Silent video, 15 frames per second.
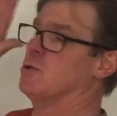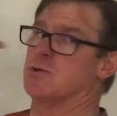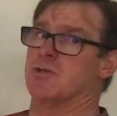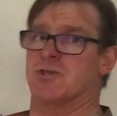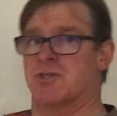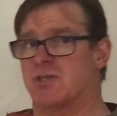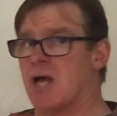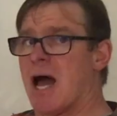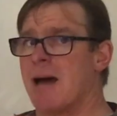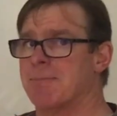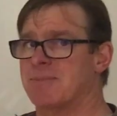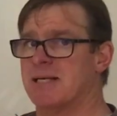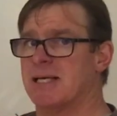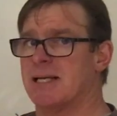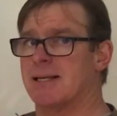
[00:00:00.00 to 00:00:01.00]
stopped
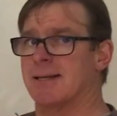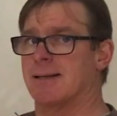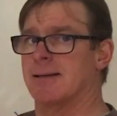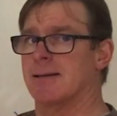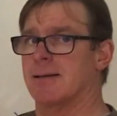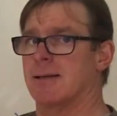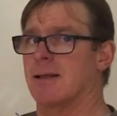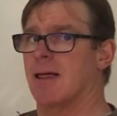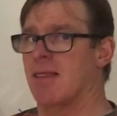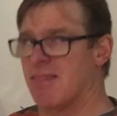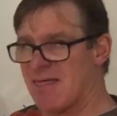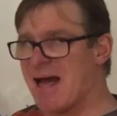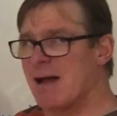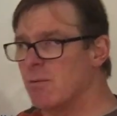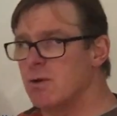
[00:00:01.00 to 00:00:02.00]
it,
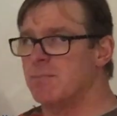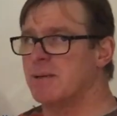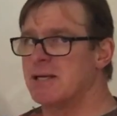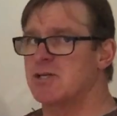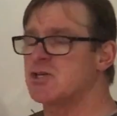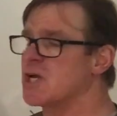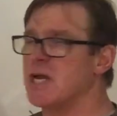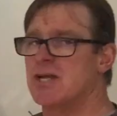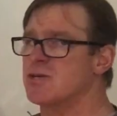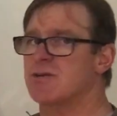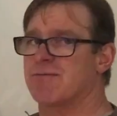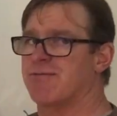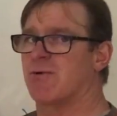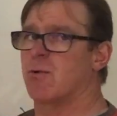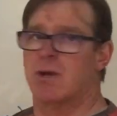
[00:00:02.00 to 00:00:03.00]
that would be a change in
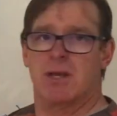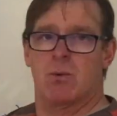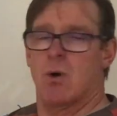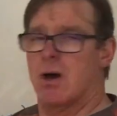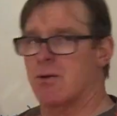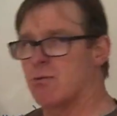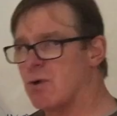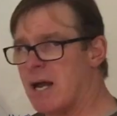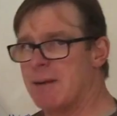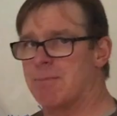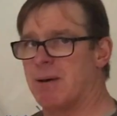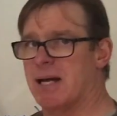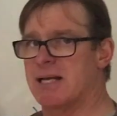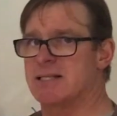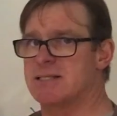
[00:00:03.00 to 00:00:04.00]
41 right
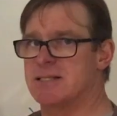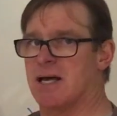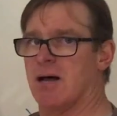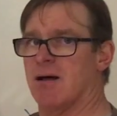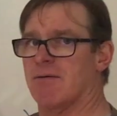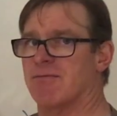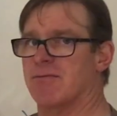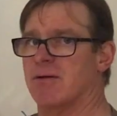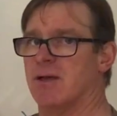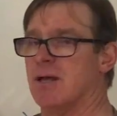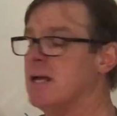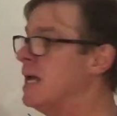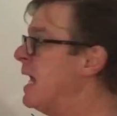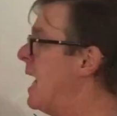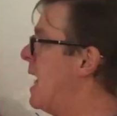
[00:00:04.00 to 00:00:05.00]
by itself.
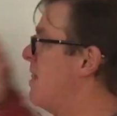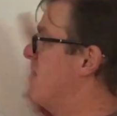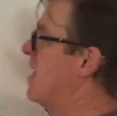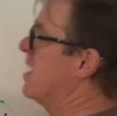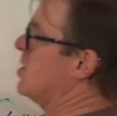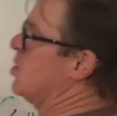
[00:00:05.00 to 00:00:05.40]
And then